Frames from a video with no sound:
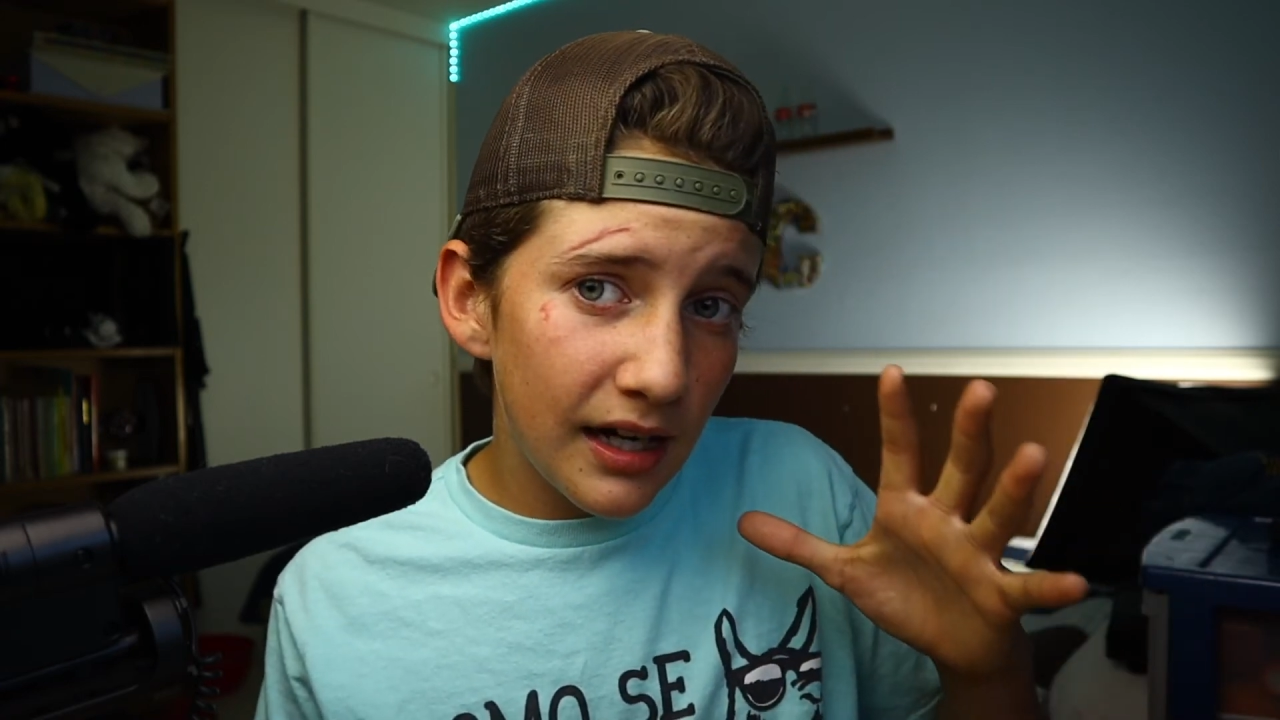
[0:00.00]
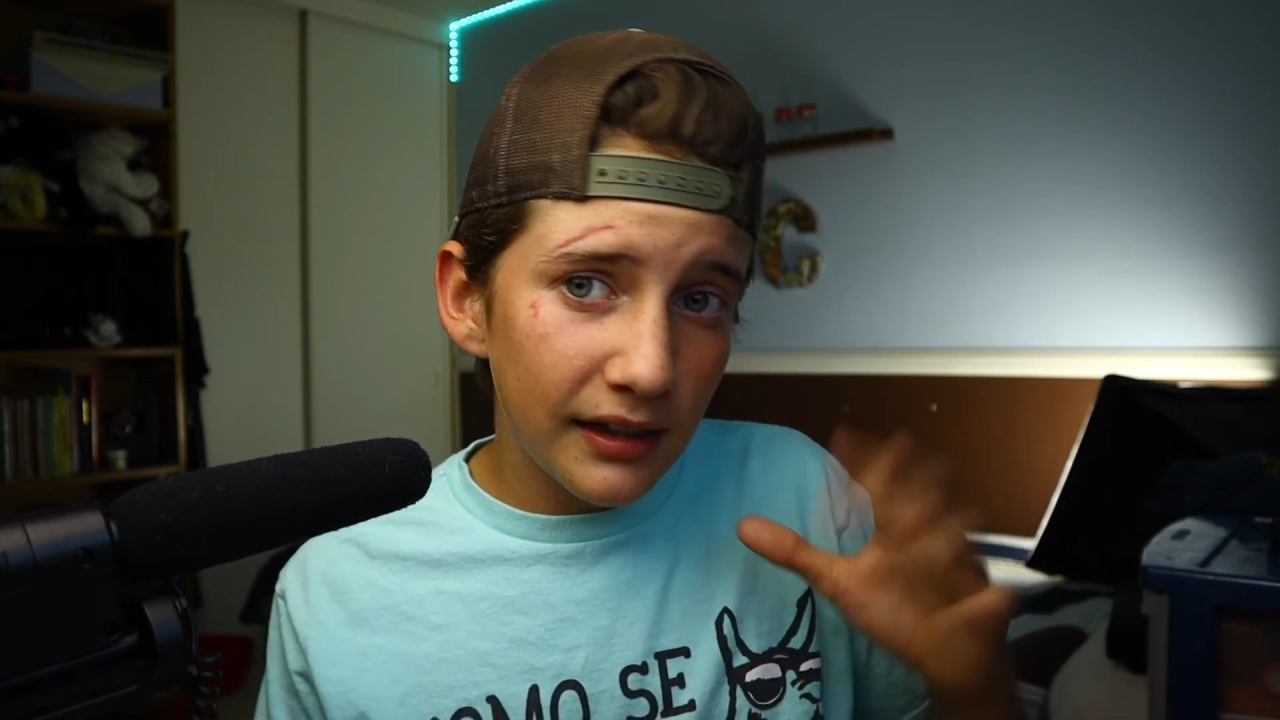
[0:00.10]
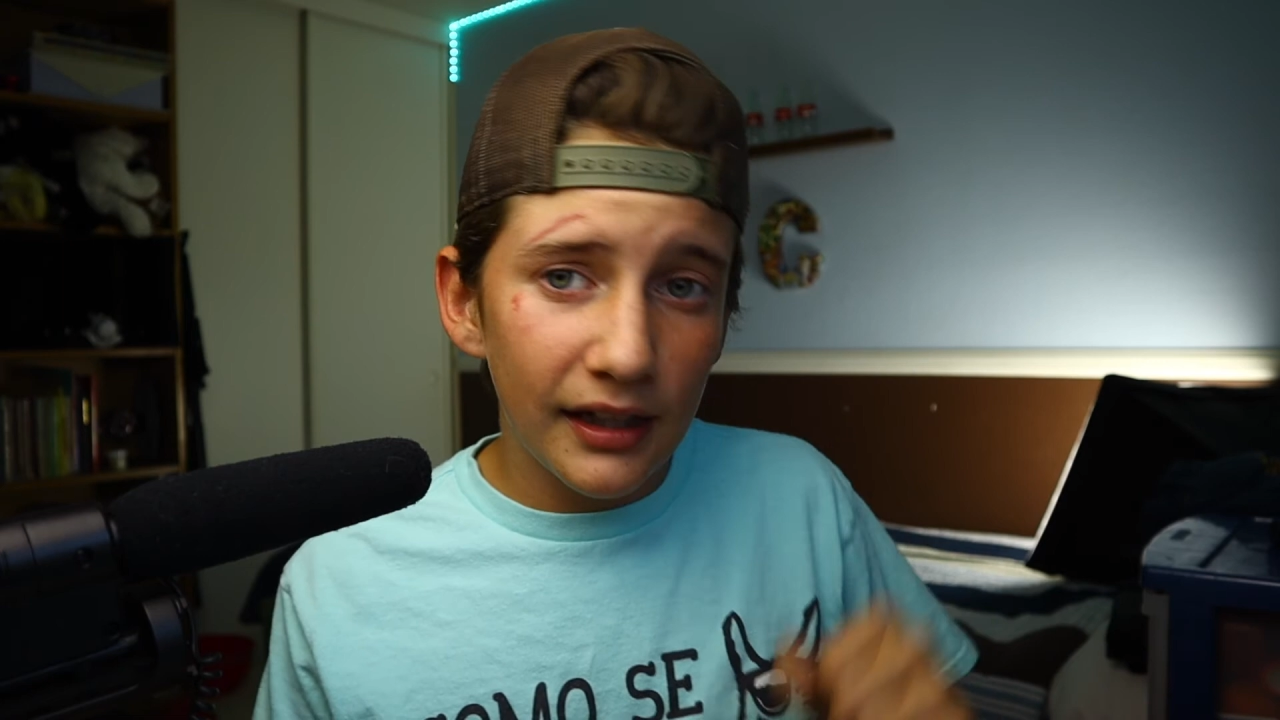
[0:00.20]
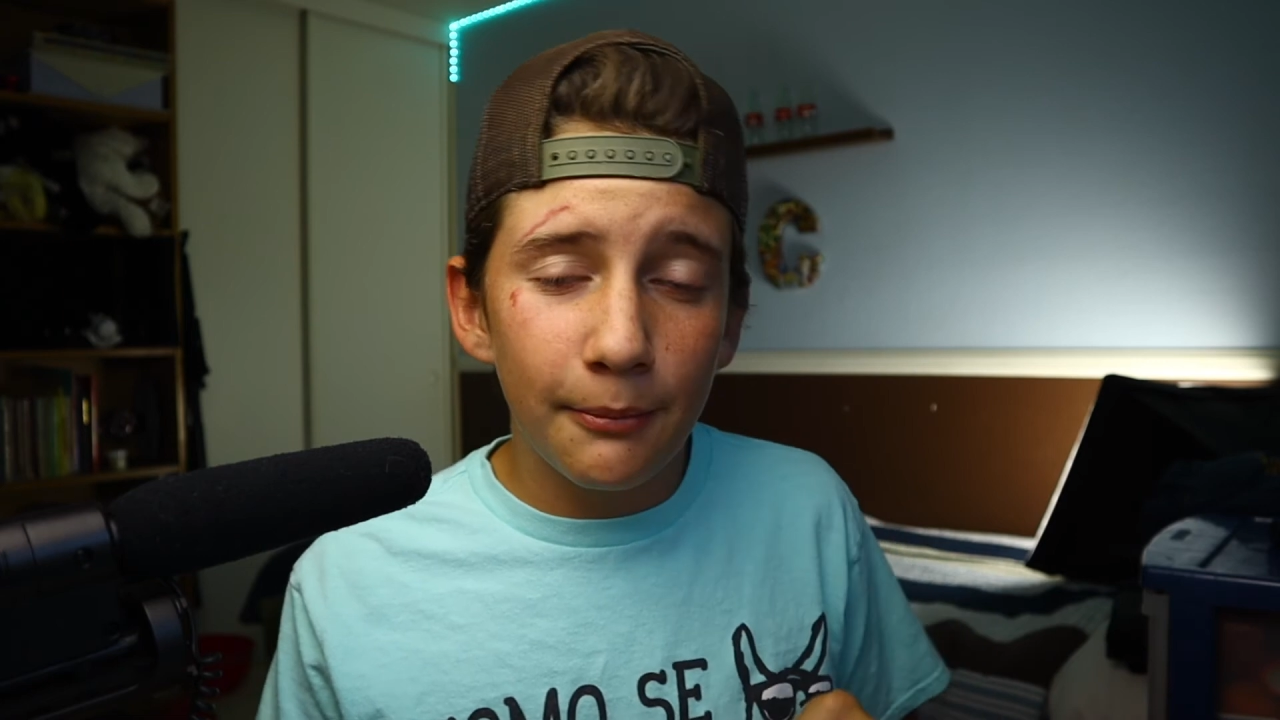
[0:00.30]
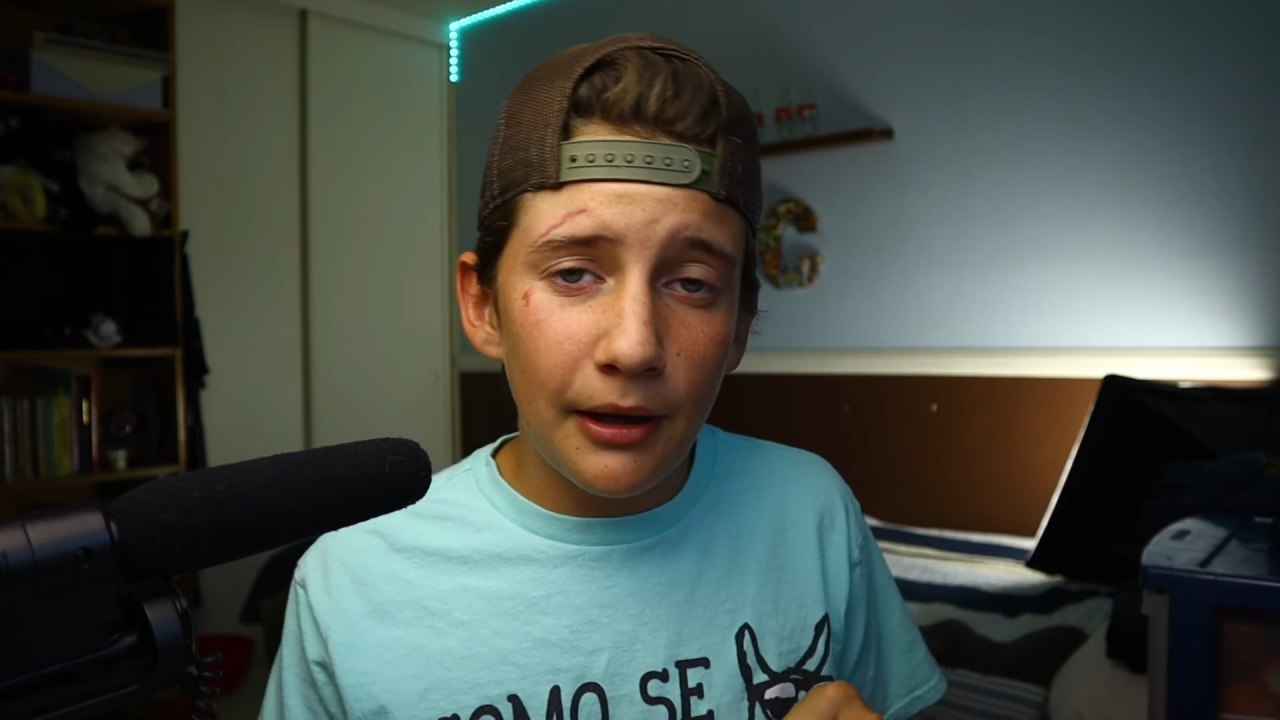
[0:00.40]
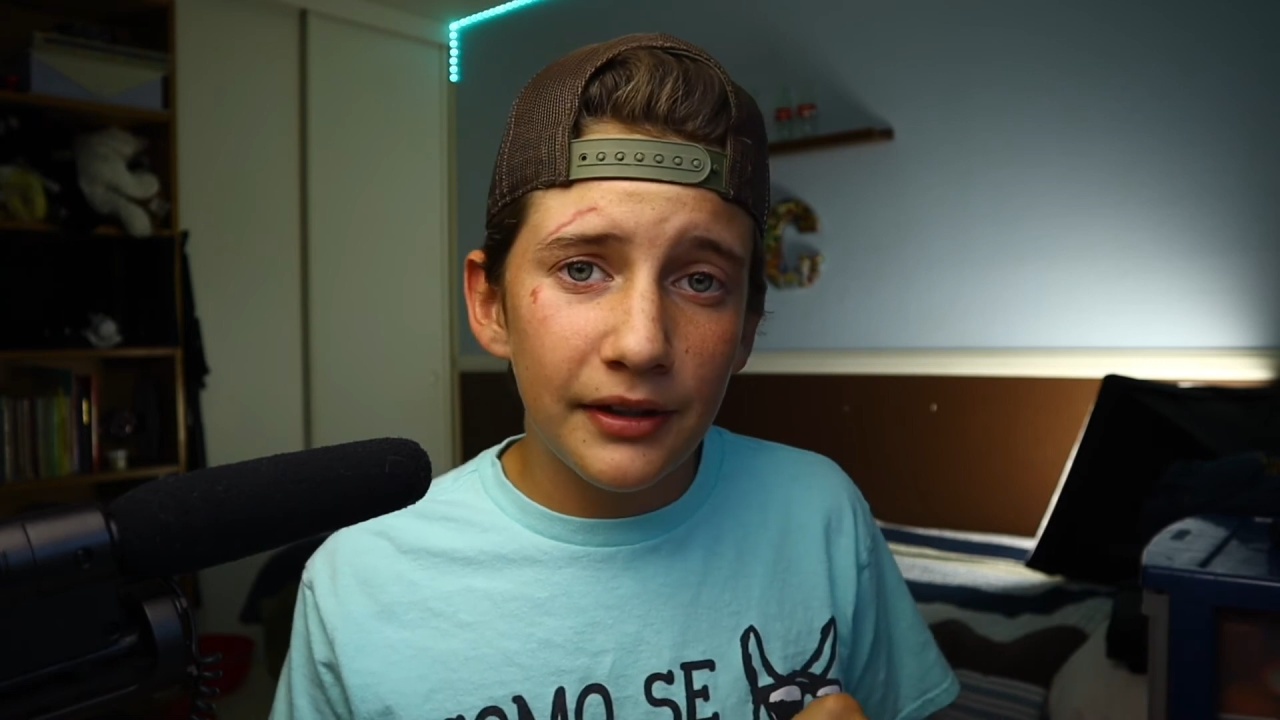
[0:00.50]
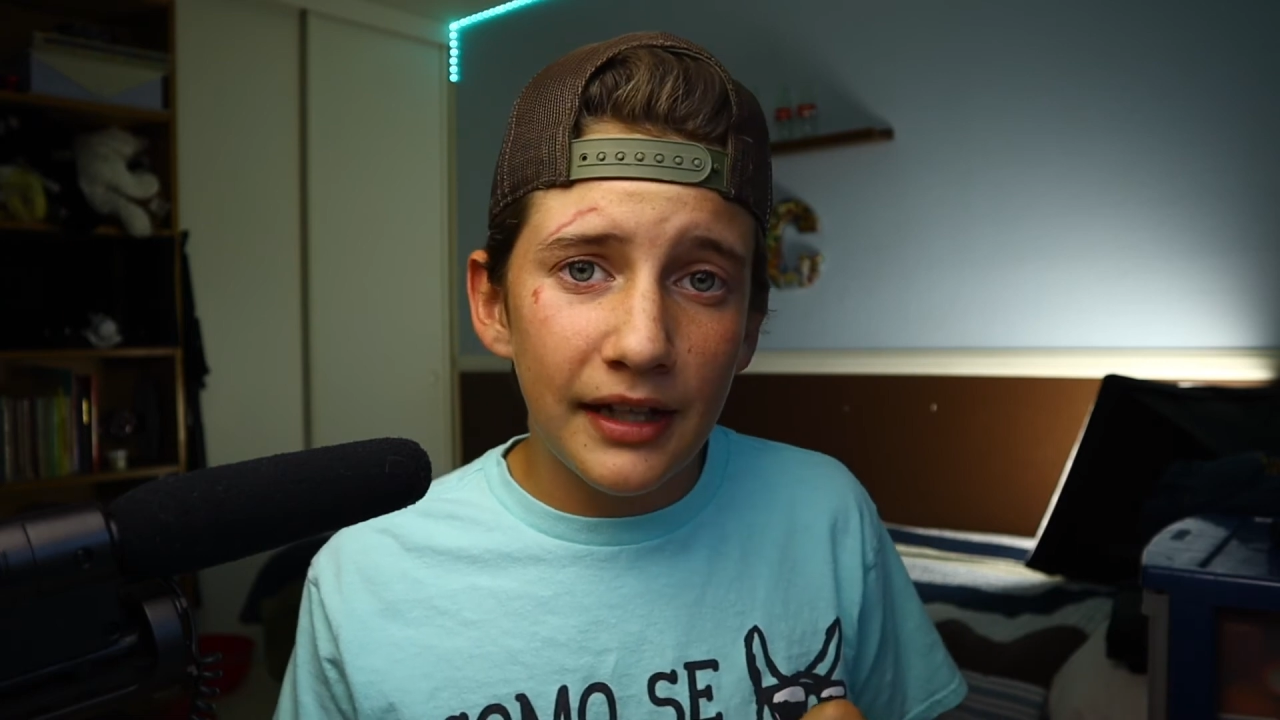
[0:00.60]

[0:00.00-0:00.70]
I like about the